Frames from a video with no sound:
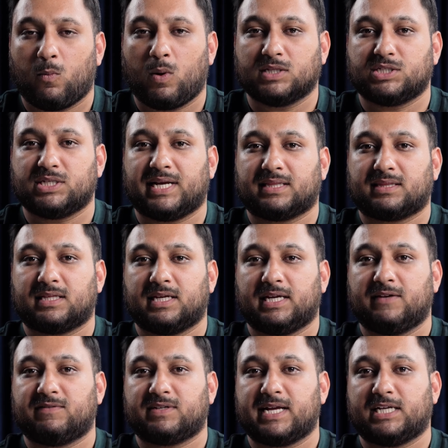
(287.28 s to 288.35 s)
once you get the
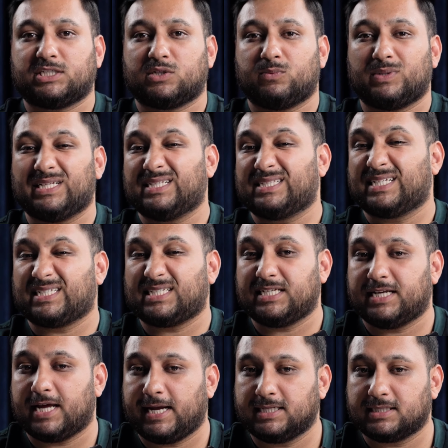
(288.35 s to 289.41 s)
invitation within
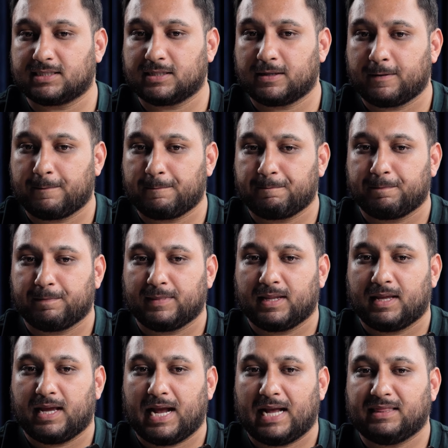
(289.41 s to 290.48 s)
60 days,
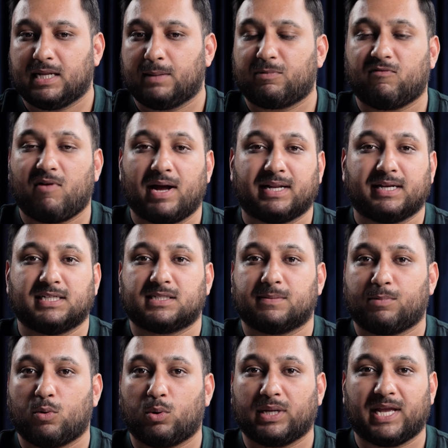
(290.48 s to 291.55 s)
and then provide any
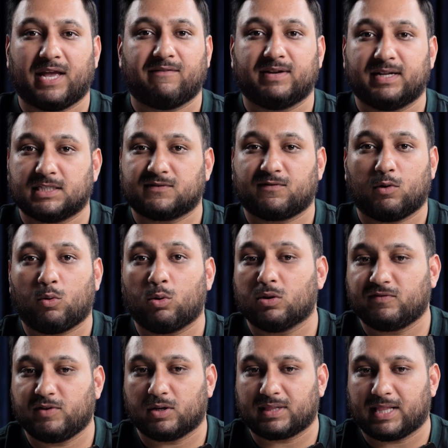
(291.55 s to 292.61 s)
supporting evidence for all
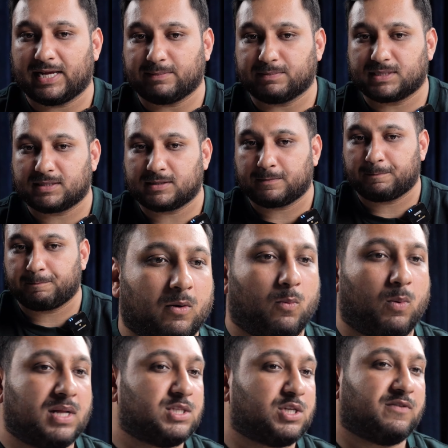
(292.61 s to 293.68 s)
of your claims.
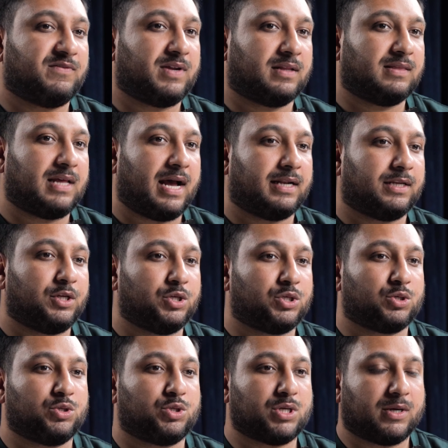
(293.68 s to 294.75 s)
Once you've done that, you
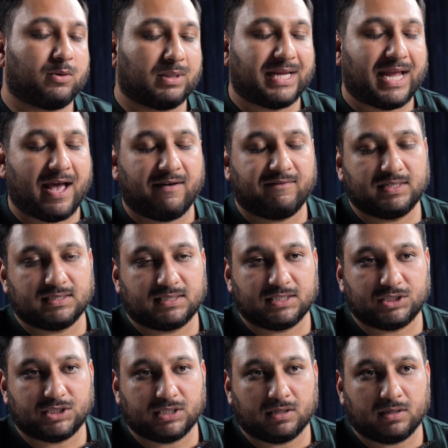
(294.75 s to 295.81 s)
should generally have a
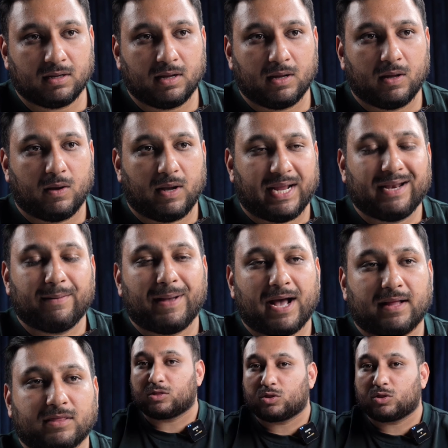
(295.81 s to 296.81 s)
decision in about